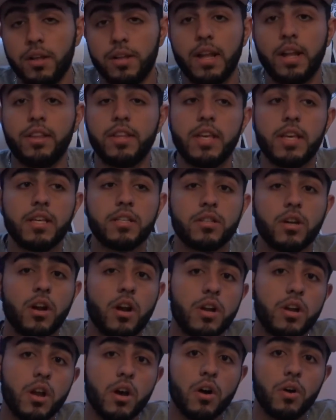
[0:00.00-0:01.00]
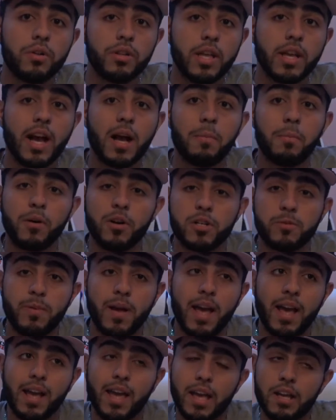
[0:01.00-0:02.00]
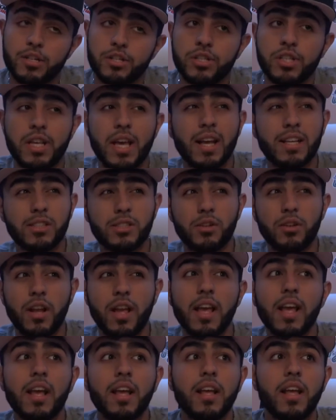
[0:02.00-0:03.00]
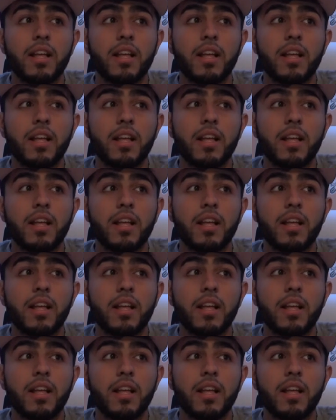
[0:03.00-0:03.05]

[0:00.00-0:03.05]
Now these are unknown. They got pushed back actually yesterday.